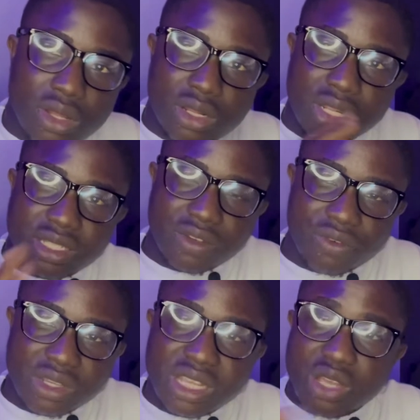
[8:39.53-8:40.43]
Let's take
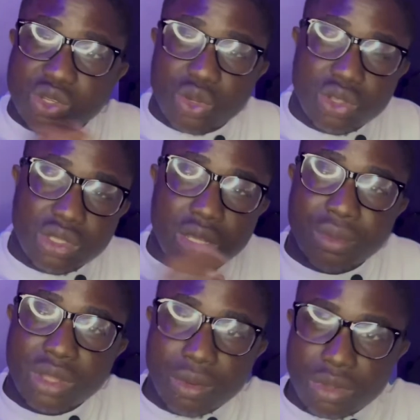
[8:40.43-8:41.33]
for instance, you go to
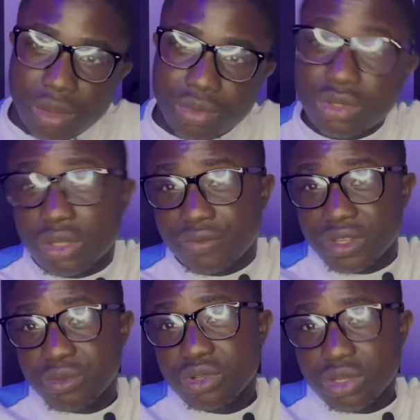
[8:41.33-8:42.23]

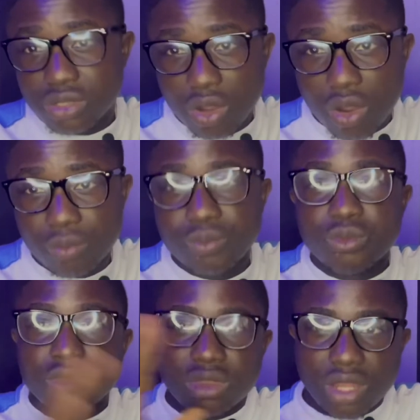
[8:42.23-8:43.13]
www.facebook.com,
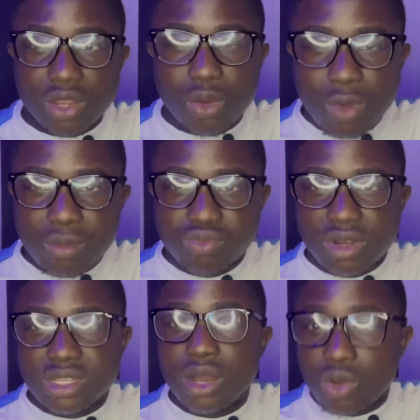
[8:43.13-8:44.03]
then your web
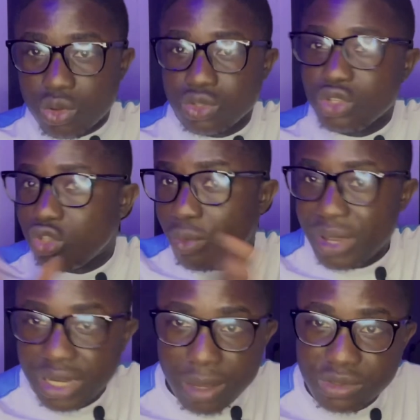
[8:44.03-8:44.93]
browser goes to the
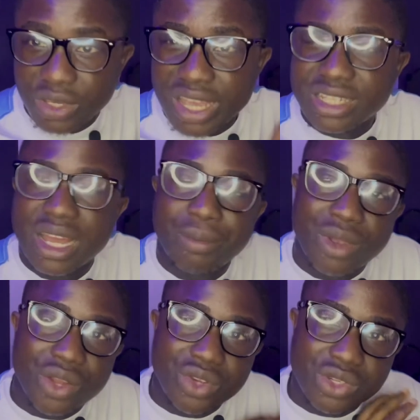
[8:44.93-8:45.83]
domain name to get the IP
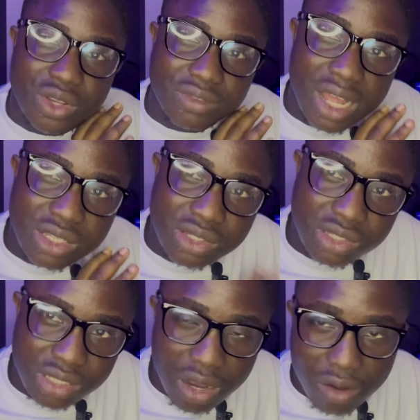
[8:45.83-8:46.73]
address of that
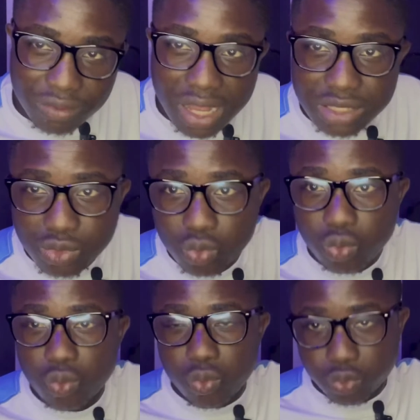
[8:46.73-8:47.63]

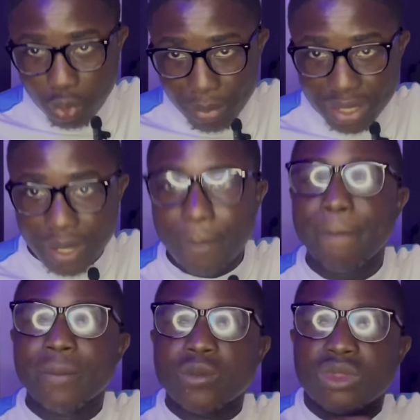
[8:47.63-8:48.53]
domain name.
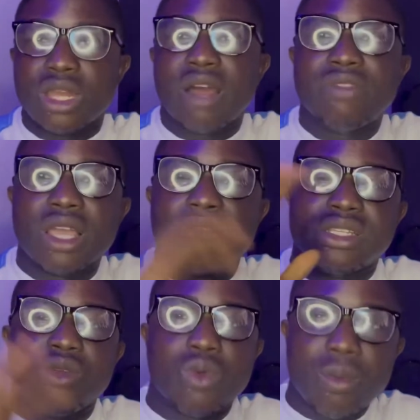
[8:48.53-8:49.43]
And after getting
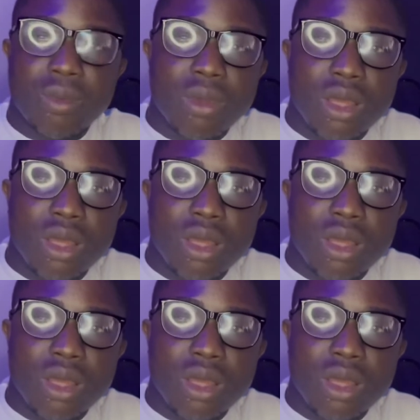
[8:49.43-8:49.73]
the